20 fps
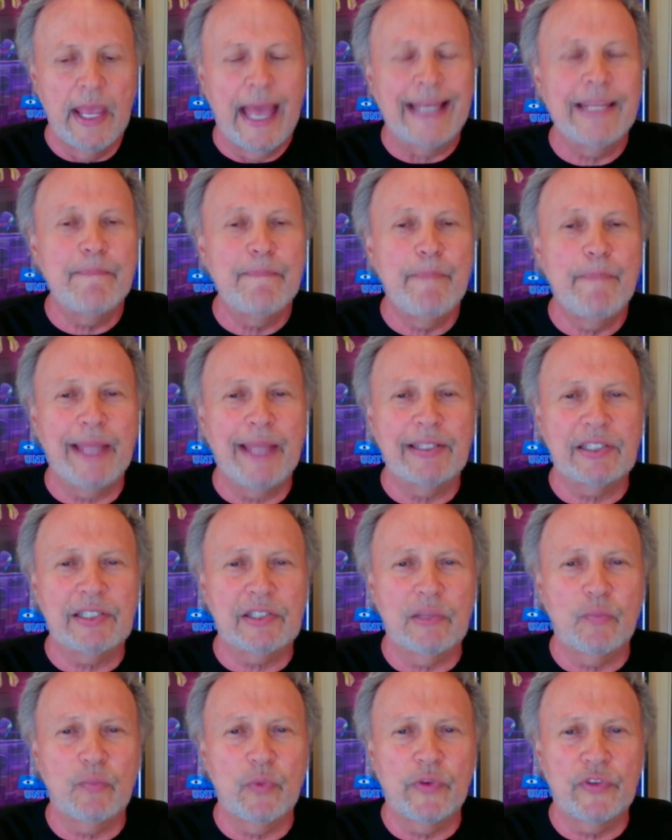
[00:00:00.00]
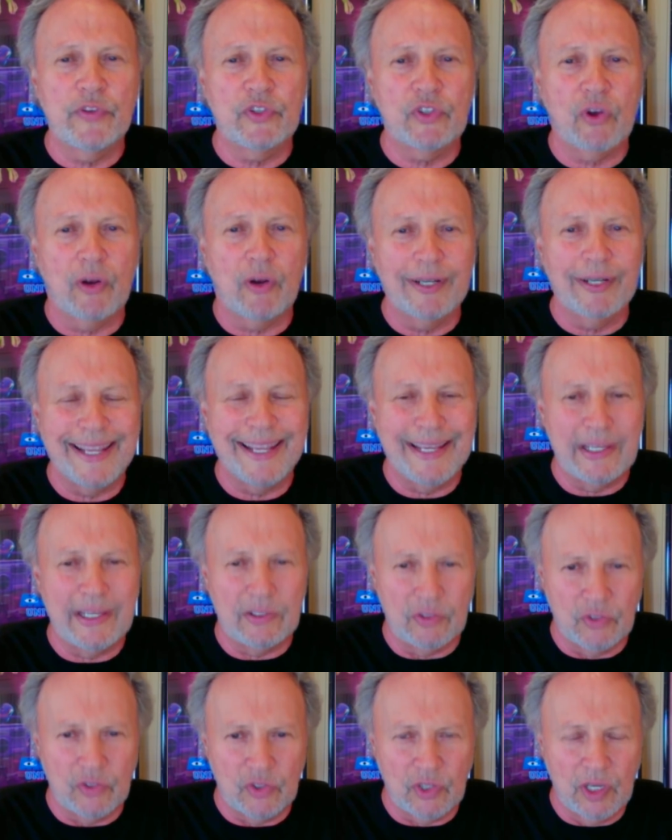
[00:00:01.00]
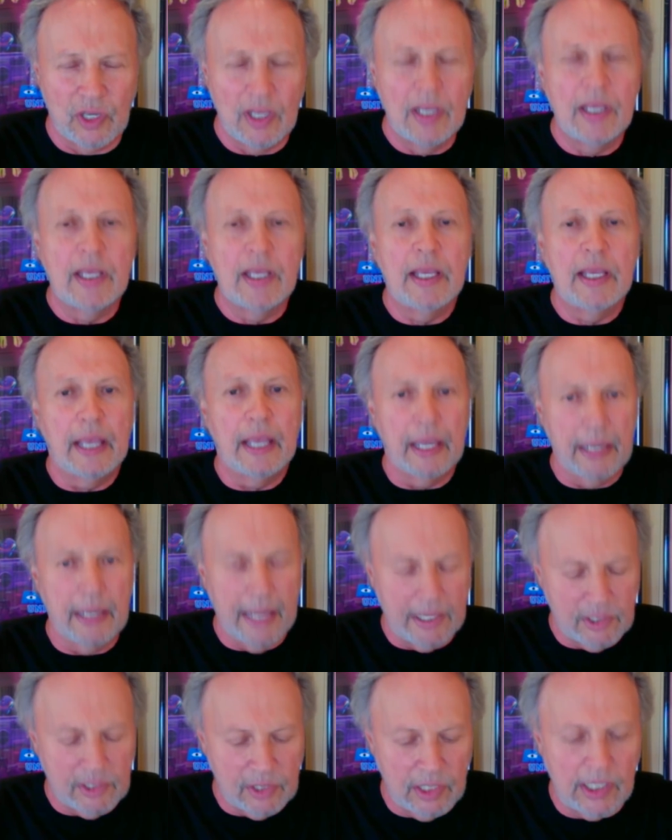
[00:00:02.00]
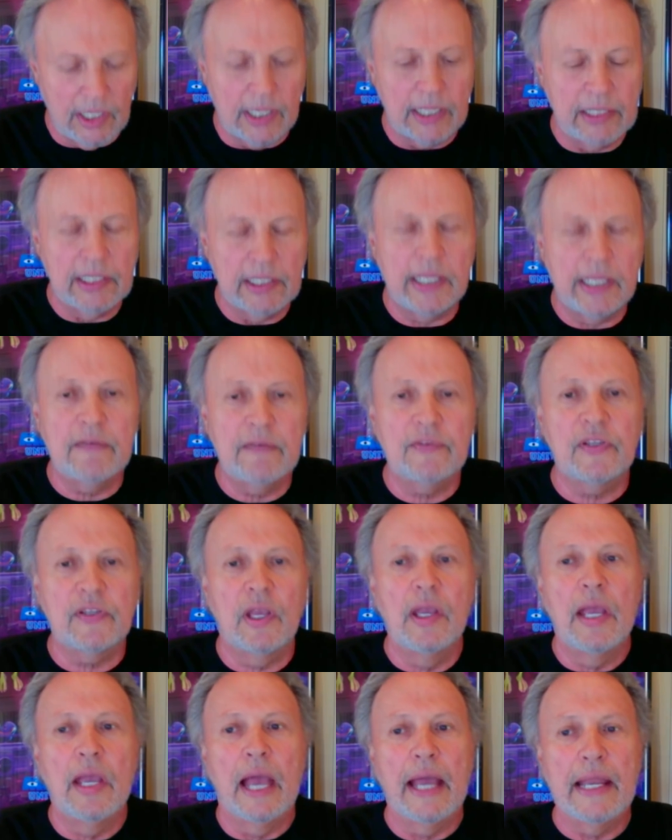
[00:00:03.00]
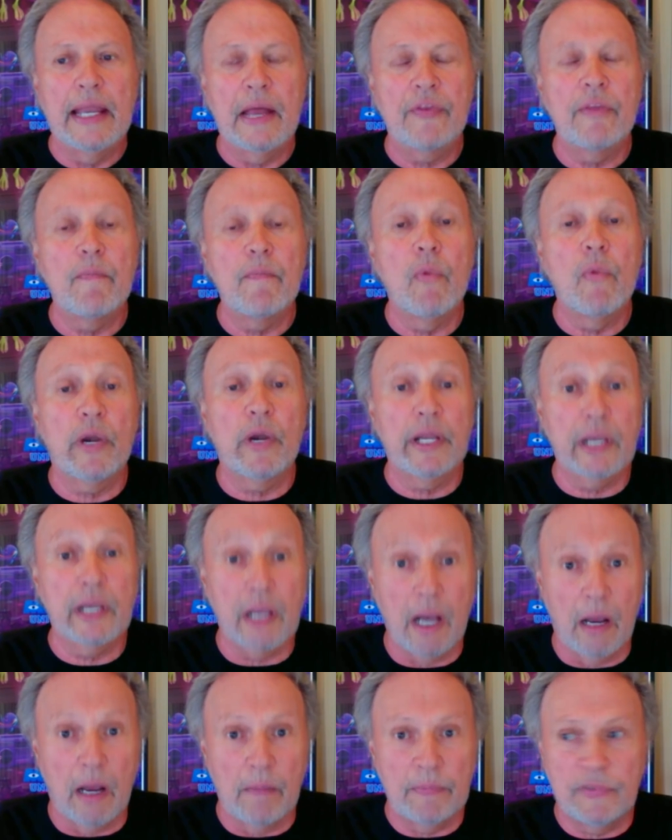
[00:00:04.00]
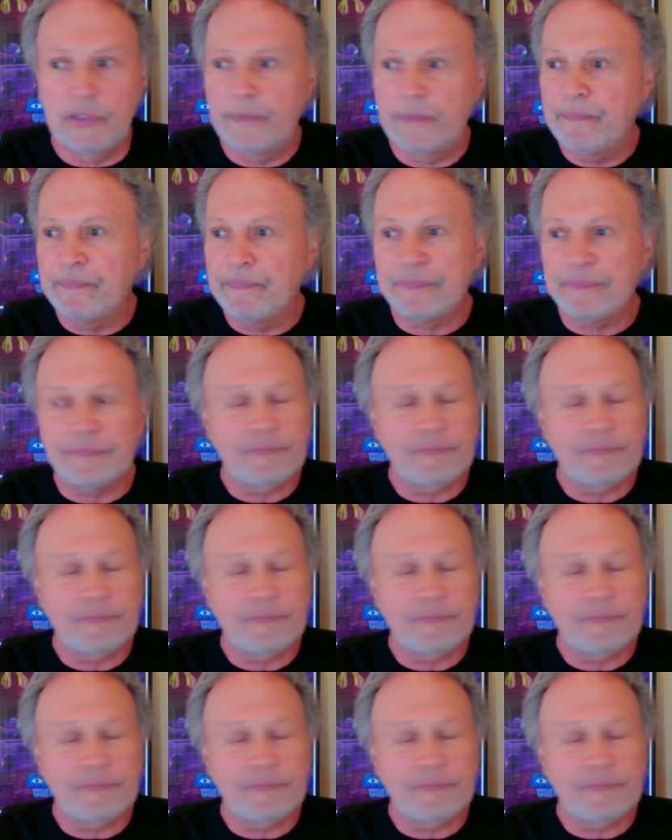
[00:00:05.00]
And he baits them with sardines, and that's it, and he leaves, and now the morning comes,